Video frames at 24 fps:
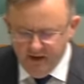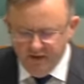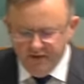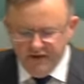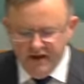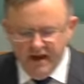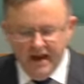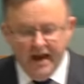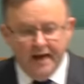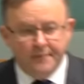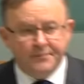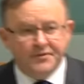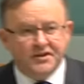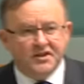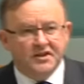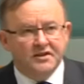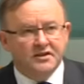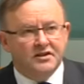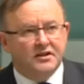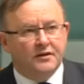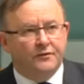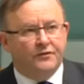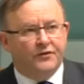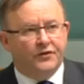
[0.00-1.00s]
The
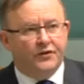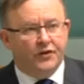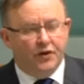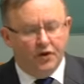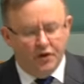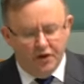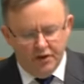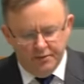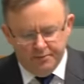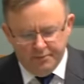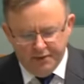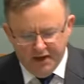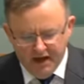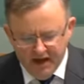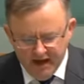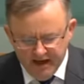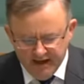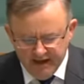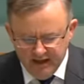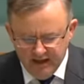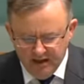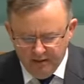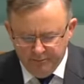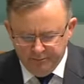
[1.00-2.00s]
absence of
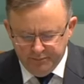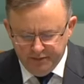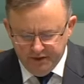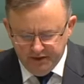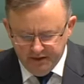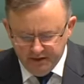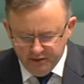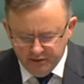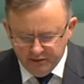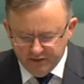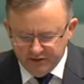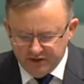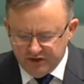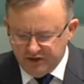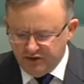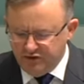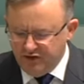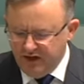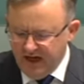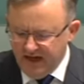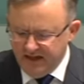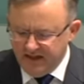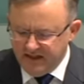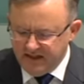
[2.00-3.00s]
third-party appeals
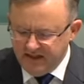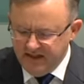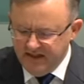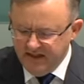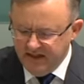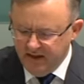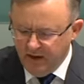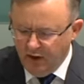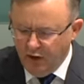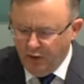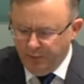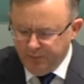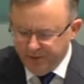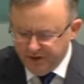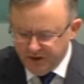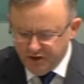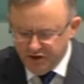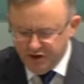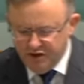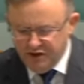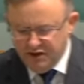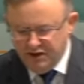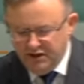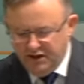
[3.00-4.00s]
creates an
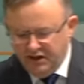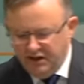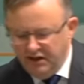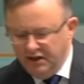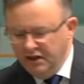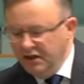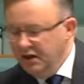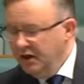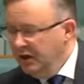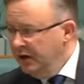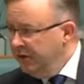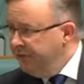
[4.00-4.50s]
opportunity